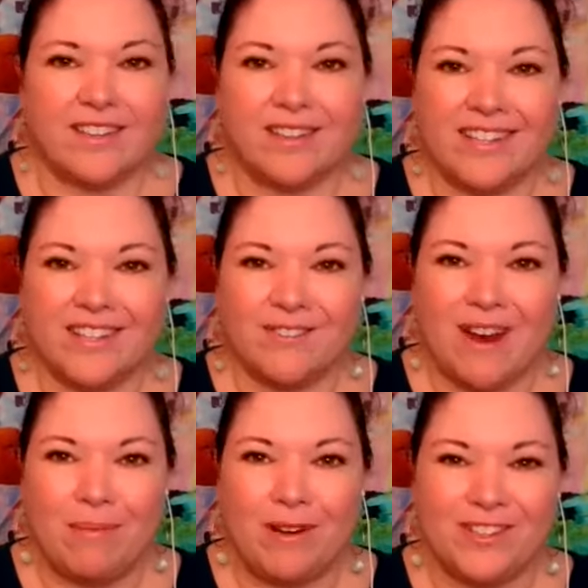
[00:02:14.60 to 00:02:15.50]
So let's
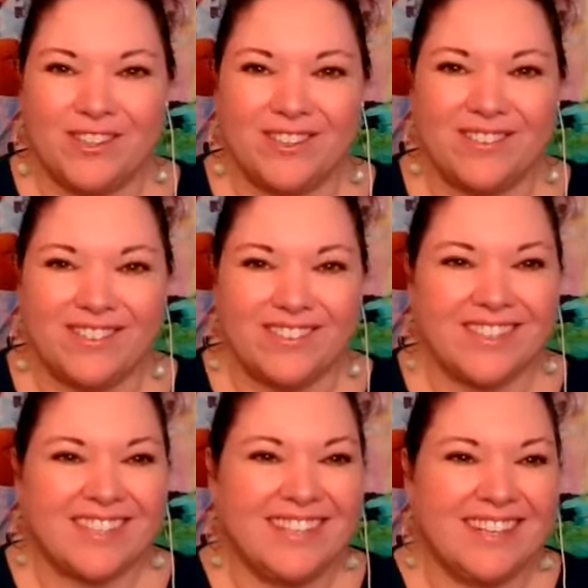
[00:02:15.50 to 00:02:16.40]
grab your
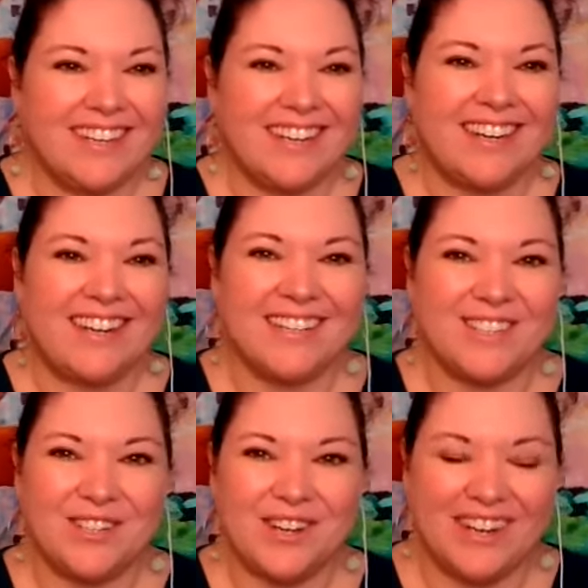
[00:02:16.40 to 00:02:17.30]
journals and
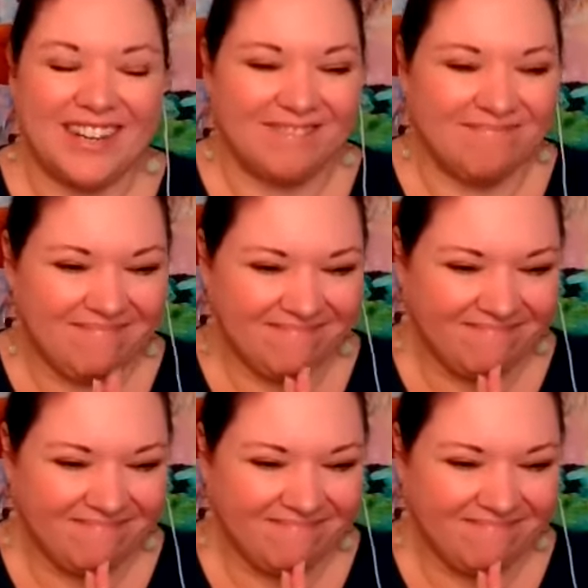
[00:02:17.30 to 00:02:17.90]
get started.